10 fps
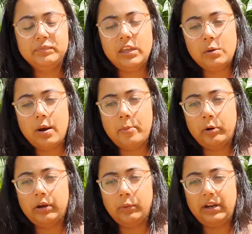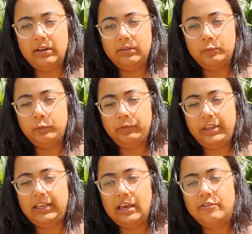You know, Iboga, the
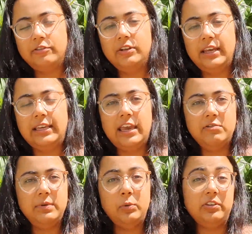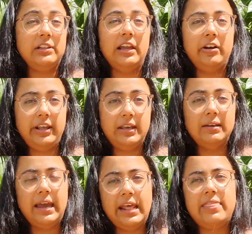gift it gave me was clarity.
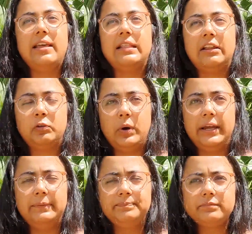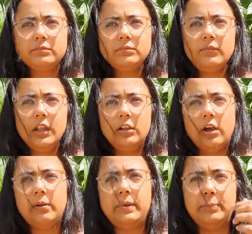And I think that's what a
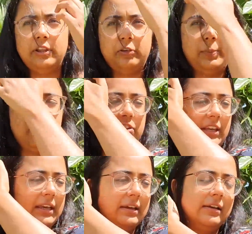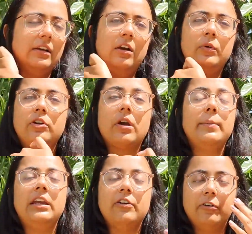lot of people, especially when you're
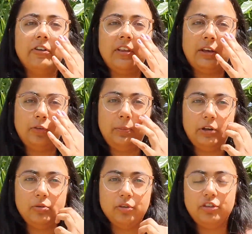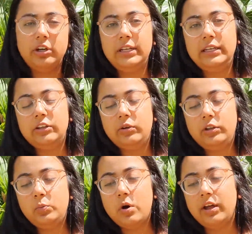coming here for a psycho-spiritual journey, you know,
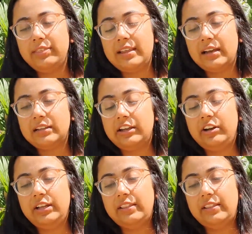you want that clarity.